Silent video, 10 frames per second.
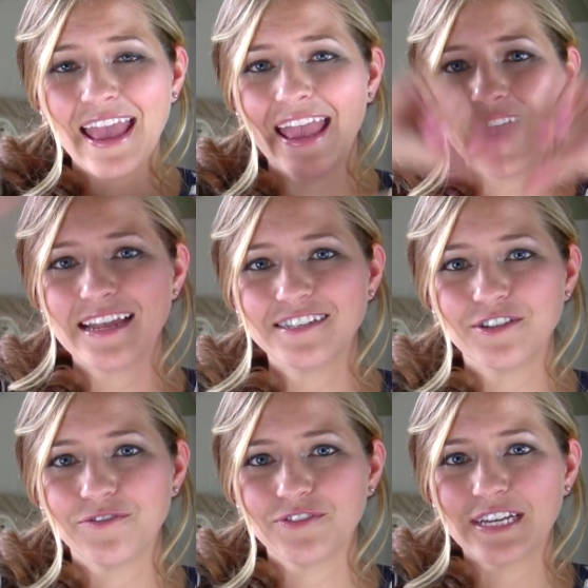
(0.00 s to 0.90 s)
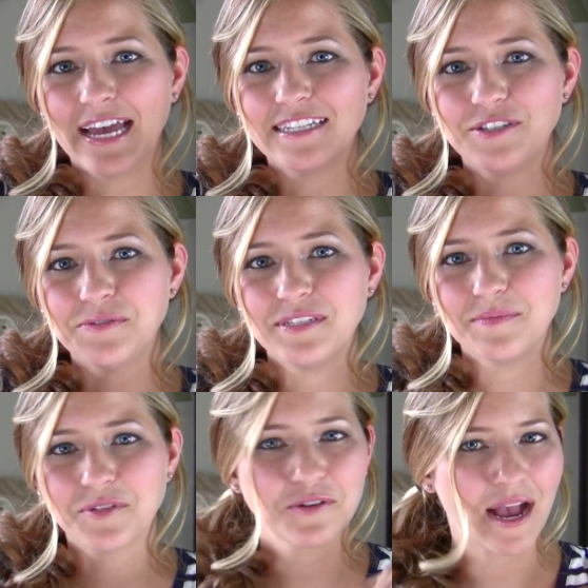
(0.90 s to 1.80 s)
And don't forget to
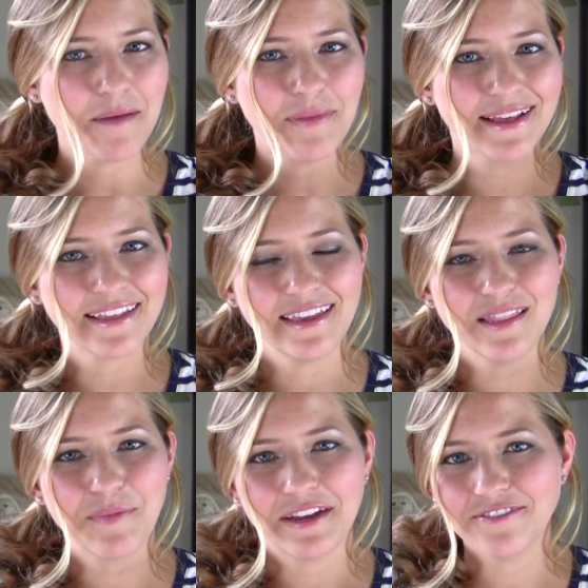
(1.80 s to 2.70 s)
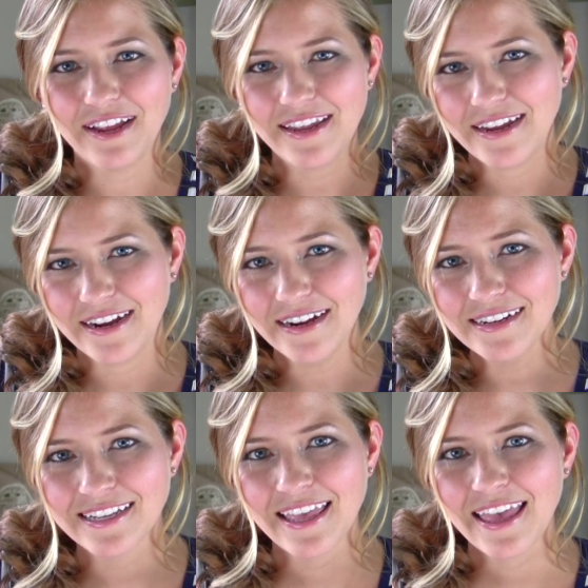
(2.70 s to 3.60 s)
subscribe by clicking the button right here